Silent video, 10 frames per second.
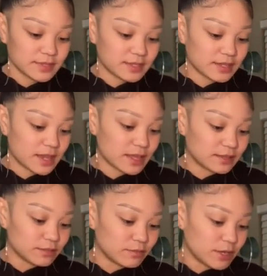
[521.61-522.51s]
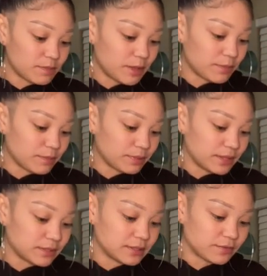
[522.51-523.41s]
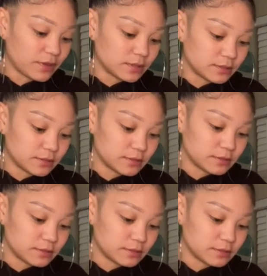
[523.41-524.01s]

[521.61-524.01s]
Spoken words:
So I had so many paper plates, friends,